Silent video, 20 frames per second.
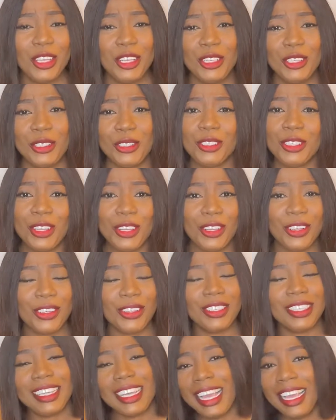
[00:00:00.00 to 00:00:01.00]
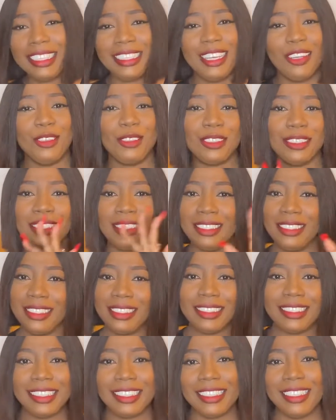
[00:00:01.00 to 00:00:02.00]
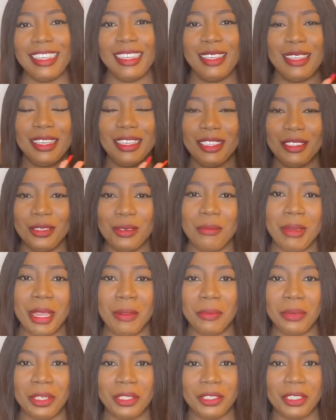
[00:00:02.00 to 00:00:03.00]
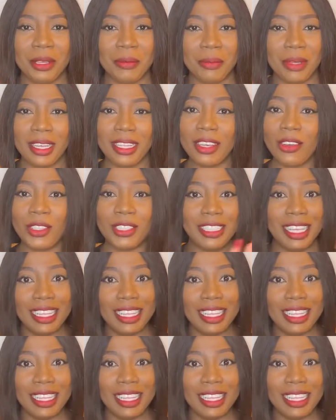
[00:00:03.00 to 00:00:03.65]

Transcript: So yeah, that was my impression about,